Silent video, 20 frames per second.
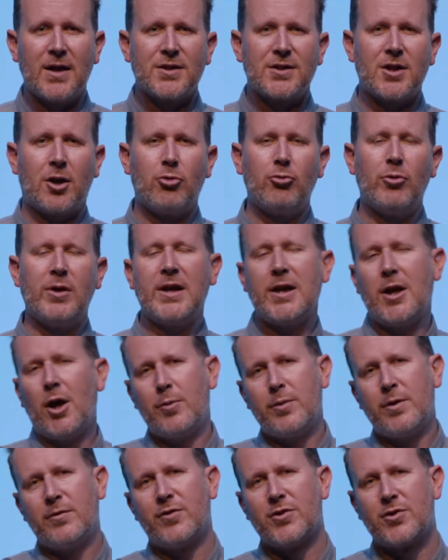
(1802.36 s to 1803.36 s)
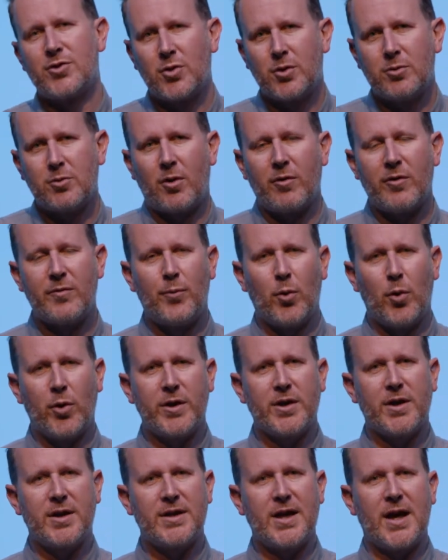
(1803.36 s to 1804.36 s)
So I really hope you've enjoyed what we've brought
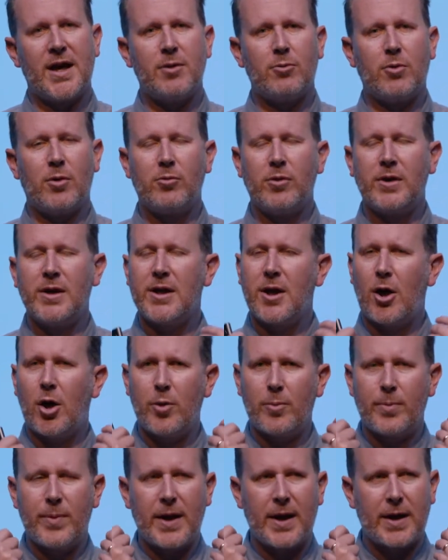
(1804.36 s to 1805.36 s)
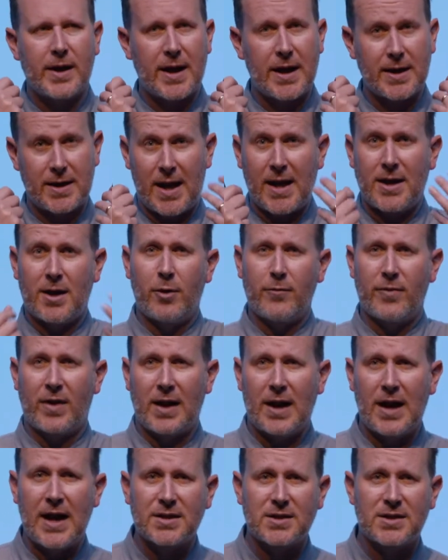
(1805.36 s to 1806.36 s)
you today. We really hope that, and over the
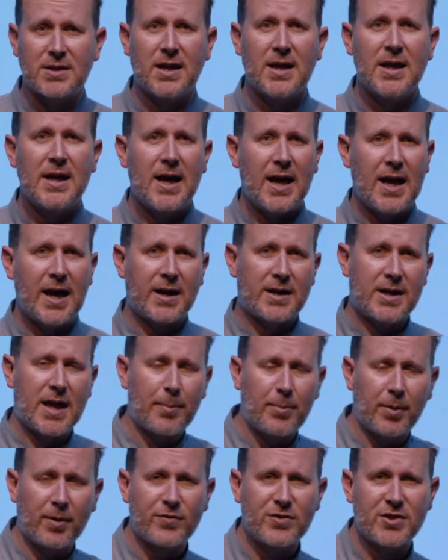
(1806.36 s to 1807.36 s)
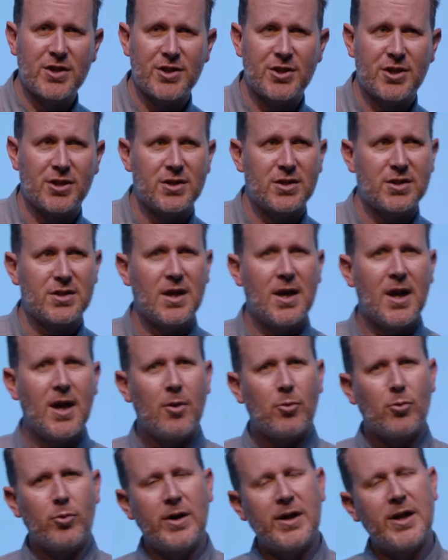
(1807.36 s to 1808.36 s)
last couple of sessions,
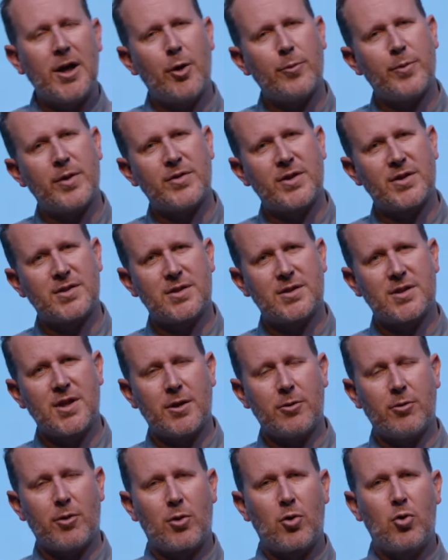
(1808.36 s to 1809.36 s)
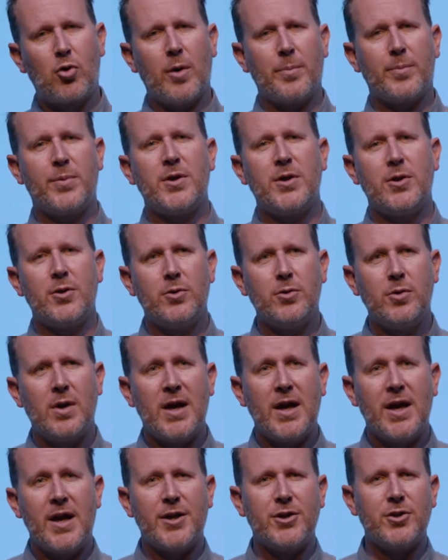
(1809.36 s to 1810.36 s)
really hope that this is going to equip you
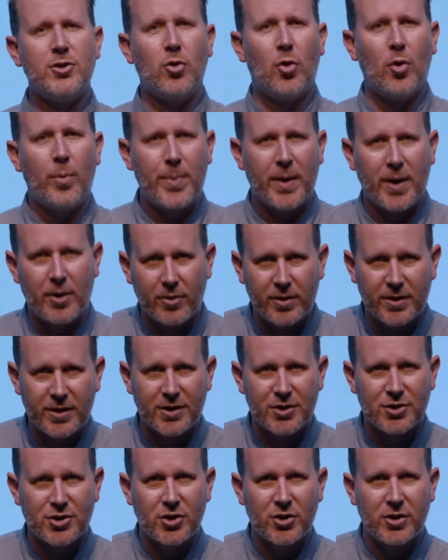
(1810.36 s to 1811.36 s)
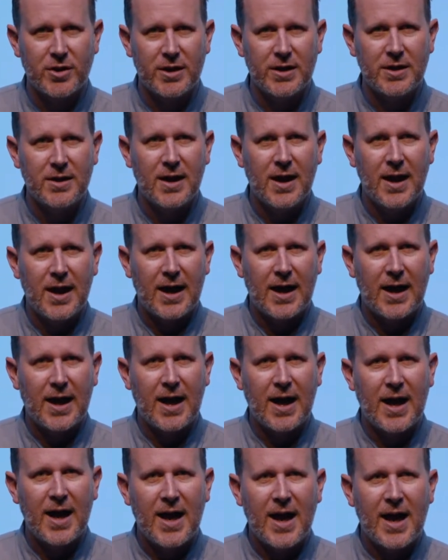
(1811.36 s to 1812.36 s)
in your parenting journey,
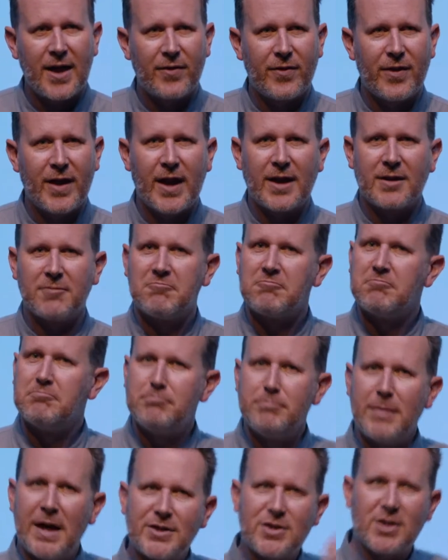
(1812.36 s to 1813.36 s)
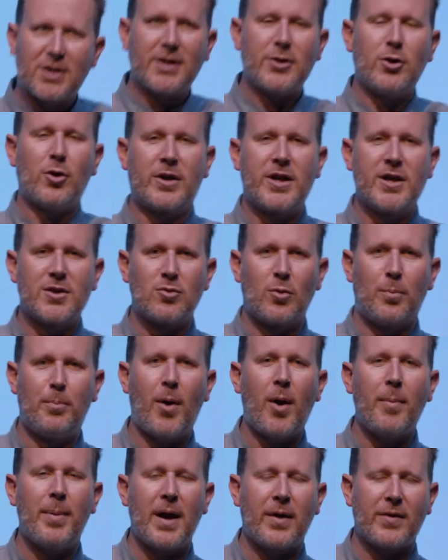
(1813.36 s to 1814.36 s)
and that magically your kids will
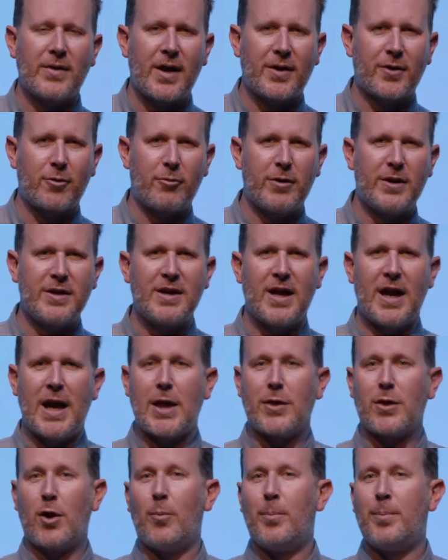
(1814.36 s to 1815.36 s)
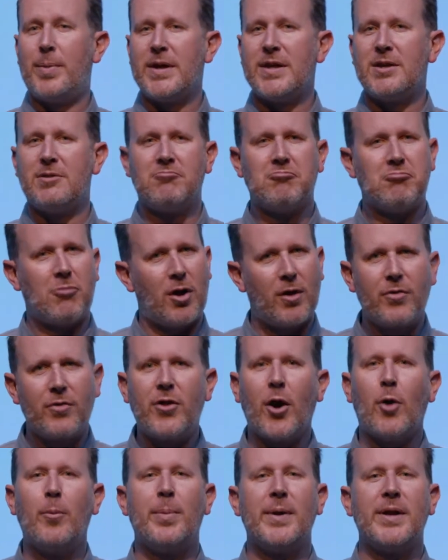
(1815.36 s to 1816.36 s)
pop out the other end and they'll be
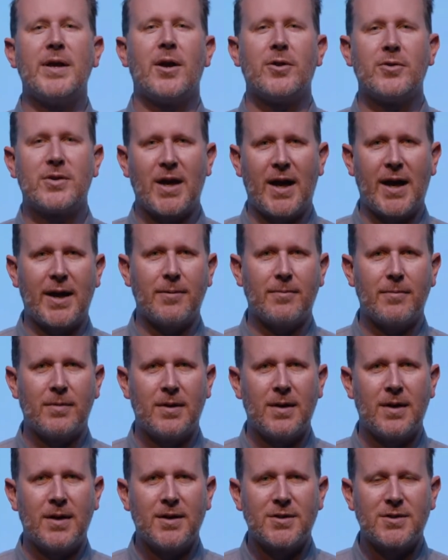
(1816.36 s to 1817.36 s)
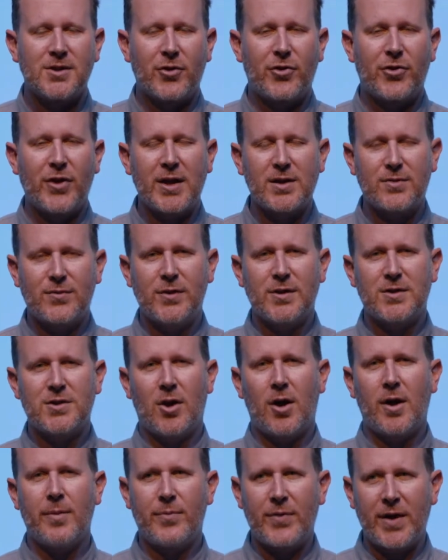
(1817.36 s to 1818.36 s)
okay. So thanks for your
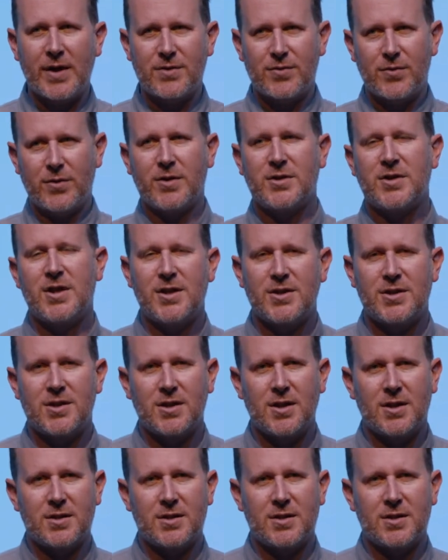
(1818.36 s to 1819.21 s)
time, thanks for your attention.